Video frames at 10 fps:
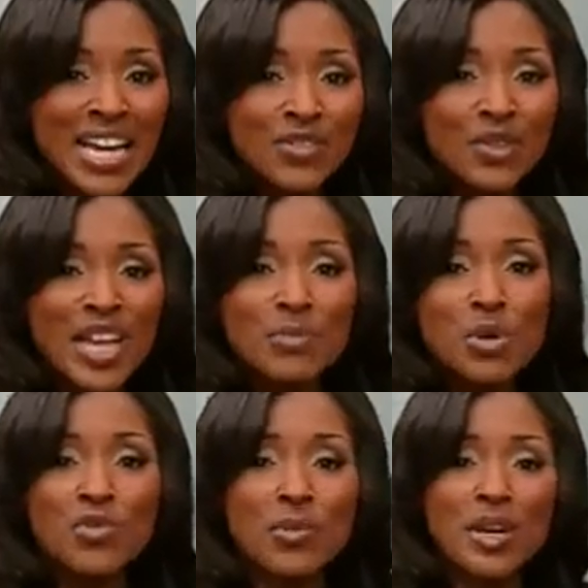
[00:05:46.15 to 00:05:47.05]
And if you'd like
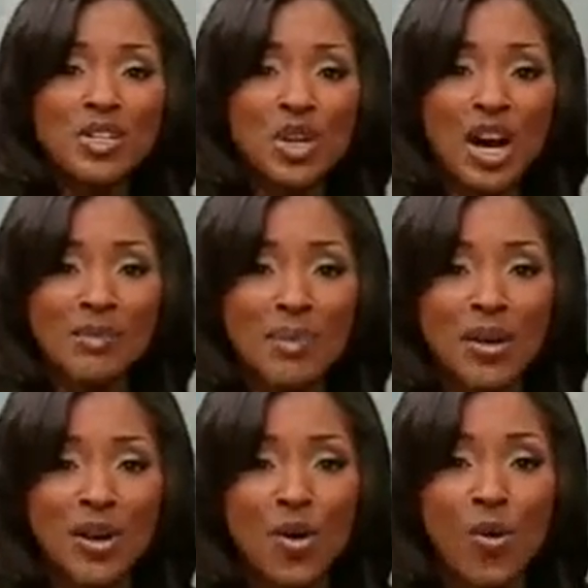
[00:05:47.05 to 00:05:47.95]
more information on
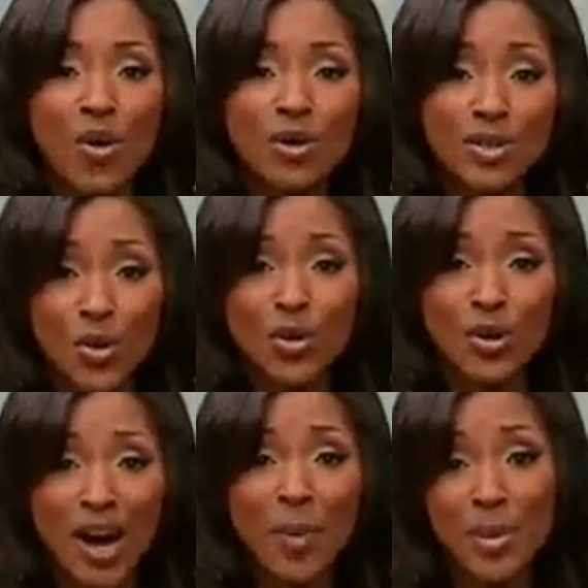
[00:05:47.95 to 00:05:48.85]
Barry, or to order a
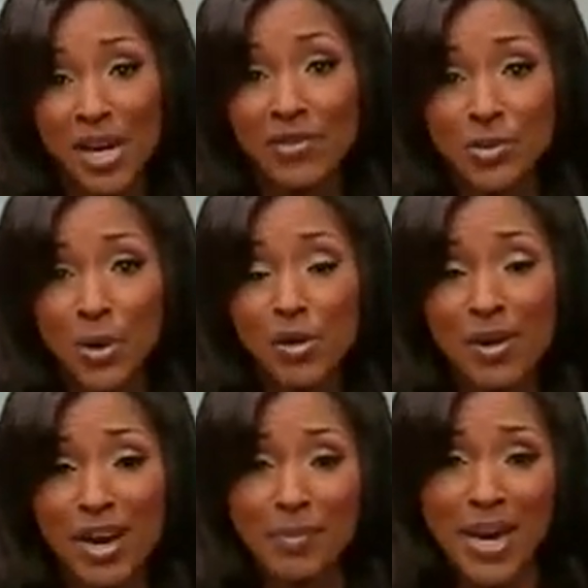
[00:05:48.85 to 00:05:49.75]
copy of his
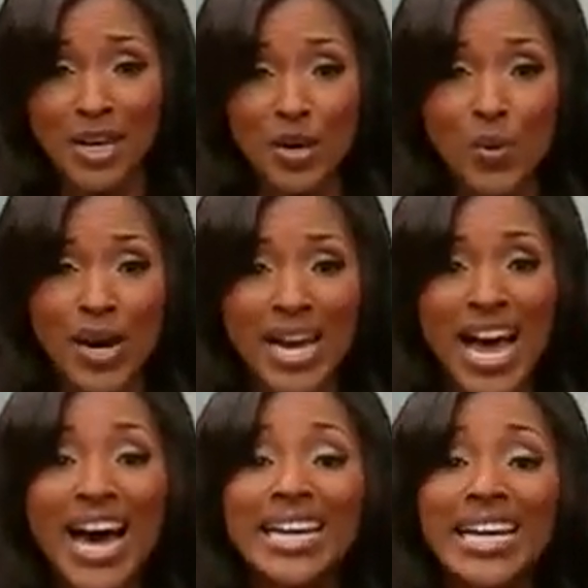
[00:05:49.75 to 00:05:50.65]
program, Panic Away,
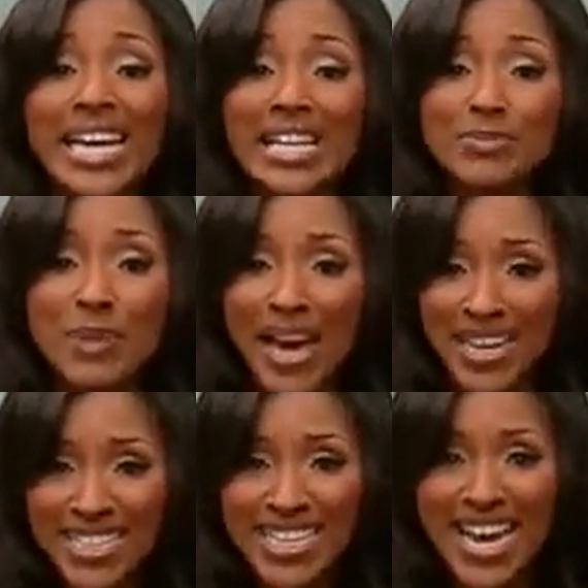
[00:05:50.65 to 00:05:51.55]
How to End
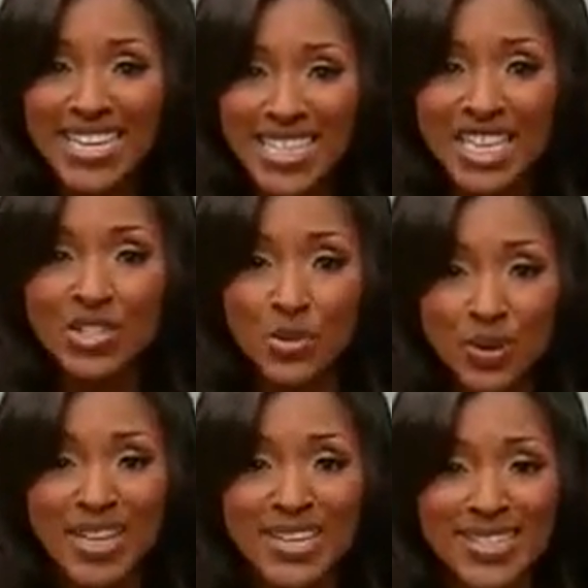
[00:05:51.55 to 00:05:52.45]
Panic Attacks and
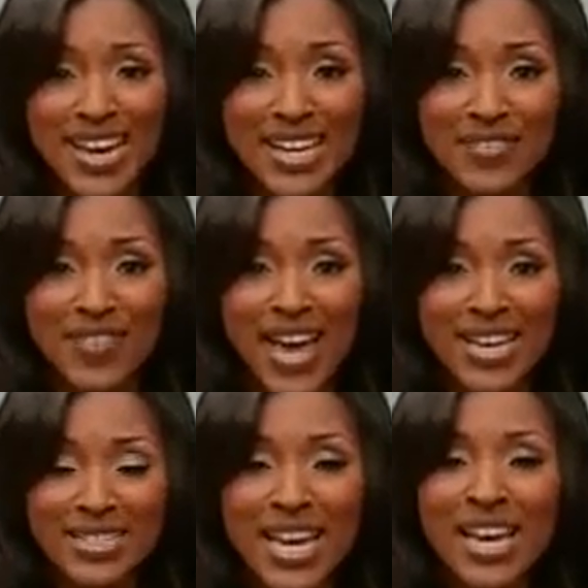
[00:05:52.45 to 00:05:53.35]
Journal Anxiety
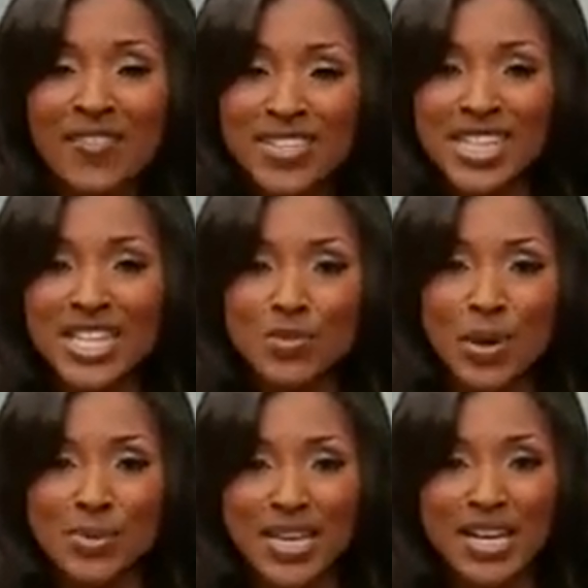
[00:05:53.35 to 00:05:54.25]
Fast, visit his
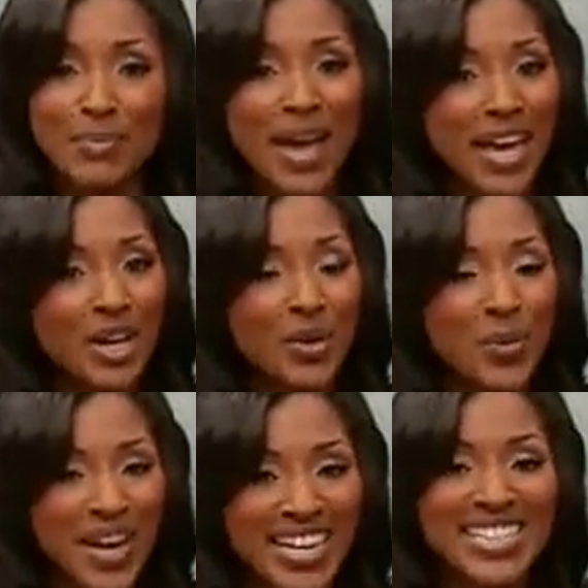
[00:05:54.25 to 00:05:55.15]
website,
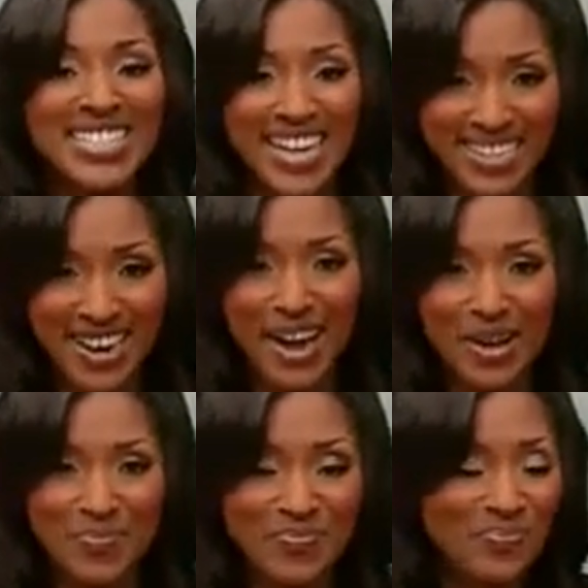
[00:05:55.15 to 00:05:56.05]
panicaway.com.